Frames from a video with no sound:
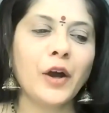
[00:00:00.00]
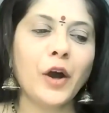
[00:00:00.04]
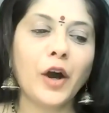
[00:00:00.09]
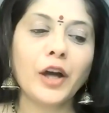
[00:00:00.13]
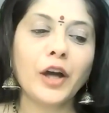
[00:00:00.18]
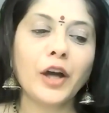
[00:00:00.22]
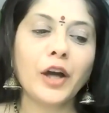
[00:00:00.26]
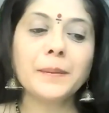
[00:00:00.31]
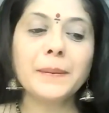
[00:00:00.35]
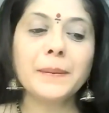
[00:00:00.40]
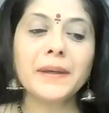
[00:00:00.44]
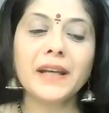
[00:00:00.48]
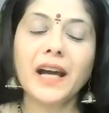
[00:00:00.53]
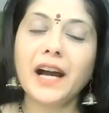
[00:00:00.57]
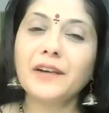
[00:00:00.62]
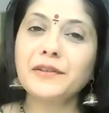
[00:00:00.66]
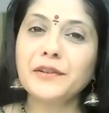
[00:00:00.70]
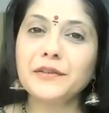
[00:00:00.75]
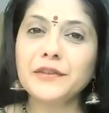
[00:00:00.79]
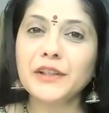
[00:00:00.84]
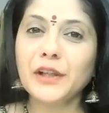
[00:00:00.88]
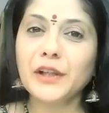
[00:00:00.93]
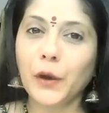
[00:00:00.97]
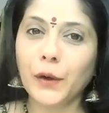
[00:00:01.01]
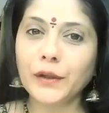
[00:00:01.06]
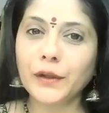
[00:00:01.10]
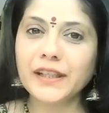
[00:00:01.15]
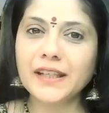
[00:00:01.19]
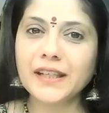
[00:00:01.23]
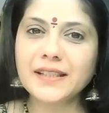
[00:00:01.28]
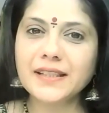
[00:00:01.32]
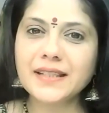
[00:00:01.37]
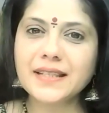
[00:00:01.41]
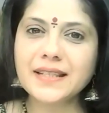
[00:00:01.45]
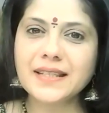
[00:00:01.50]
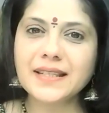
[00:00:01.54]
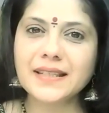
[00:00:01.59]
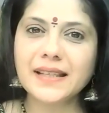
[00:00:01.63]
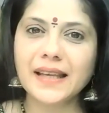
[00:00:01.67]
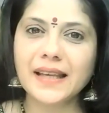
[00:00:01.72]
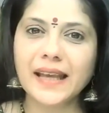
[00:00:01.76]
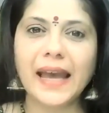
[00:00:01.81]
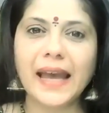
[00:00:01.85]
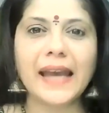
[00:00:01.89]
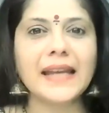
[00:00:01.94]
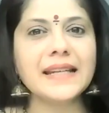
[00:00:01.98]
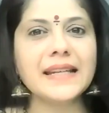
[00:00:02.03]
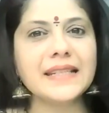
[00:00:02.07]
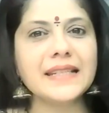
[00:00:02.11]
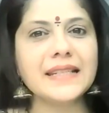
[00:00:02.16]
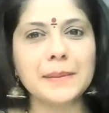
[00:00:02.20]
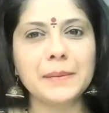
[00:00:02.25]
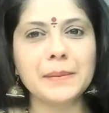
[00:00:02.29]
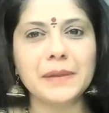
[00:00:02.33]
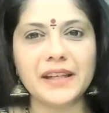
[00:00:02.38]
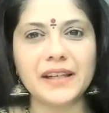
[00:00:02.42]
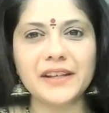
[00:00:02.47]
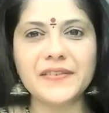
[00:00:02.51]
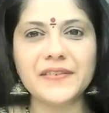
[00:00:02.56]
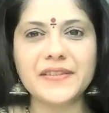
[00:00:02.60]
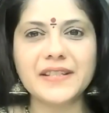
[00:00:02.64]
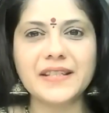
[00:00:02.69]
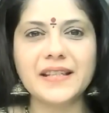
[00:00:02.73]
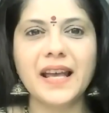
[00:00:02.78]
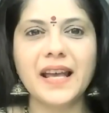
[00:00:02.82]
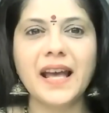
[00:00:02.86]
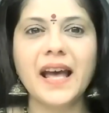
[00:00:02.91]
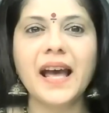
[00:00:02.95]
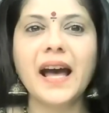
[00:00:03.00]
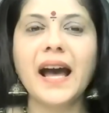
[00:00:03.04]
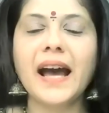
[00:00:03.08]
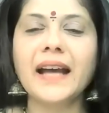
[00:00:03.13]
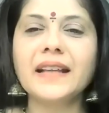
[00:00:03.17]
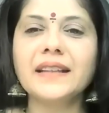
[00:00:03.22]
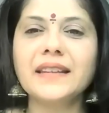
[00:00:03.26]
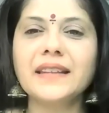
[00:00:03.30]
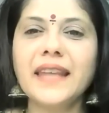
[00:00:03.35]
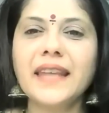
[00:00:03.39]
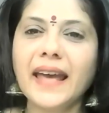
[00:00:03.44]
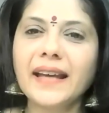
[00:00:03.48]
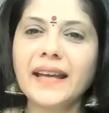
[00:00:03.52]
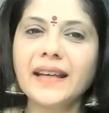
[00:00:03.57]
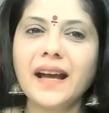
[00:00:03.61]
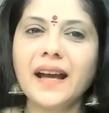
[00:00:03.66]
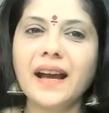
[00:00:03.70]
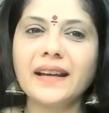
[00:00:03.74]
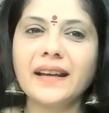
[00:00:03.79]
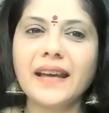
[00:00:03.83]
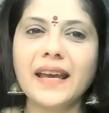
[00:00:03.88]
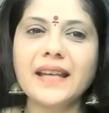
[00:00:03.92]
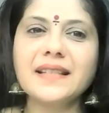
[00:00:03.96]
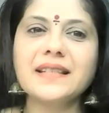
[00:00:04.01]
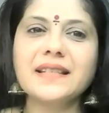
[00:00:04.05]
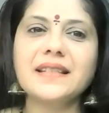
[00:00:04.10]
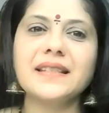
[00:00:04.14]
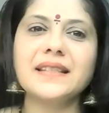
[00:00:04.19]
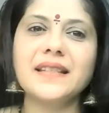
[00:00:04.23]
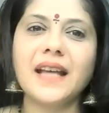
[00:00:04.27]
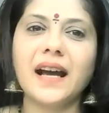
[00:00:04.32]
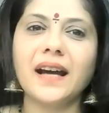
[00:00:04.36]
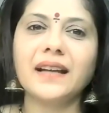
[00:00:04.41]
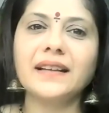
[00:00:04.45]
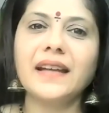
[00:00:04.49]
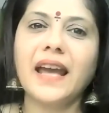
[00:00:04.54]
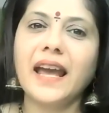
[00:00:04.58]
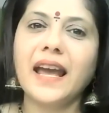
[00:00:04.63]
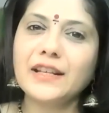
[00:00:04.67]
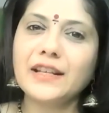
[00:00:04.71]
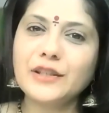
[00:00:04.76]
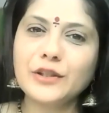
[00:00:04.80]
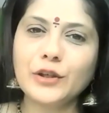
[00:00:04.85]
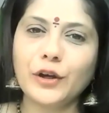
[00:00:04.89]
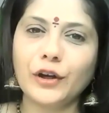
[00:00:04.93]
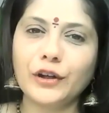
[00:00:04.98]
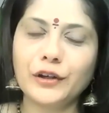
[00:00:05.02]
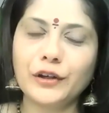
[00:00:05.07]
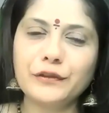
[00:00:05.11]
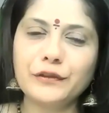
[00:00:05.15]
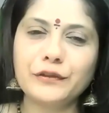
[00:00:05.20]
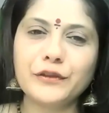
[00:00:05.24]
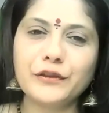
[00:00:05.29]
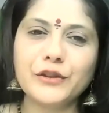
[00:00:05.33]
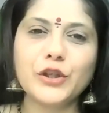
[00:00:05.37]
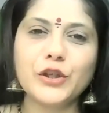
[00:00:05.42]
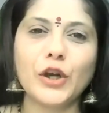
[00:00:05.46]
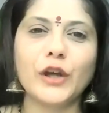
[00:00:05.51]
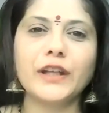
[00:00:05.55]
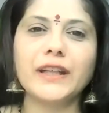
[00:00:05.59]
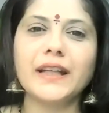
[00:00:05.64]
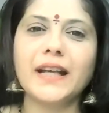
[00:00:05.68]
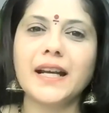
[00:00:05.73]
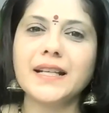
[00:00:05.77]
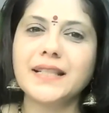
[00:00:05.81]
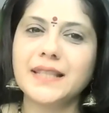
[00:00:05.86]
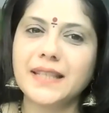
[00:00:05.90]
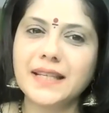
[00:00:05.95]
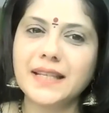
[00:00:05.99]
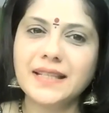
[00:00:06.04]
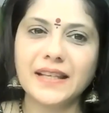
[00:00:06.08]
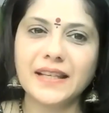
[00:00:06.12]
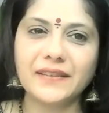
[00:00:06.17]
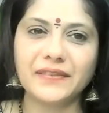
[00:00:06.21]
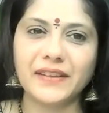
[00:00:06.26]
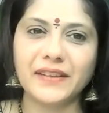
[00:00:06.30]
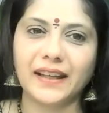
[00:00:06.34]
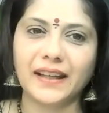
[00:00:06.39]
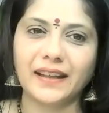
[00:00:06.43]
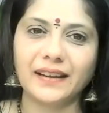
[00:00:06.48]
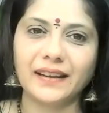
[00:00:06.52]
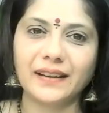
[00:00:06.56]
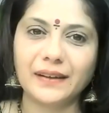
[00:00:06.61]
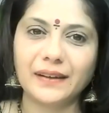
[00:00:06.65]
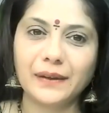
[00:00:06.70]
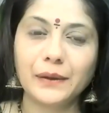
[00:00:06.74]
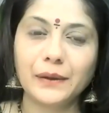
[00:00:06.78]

On behalf of the audience and Team Glyphs, I thank our guests Nyan and Saurav for joining us this evening.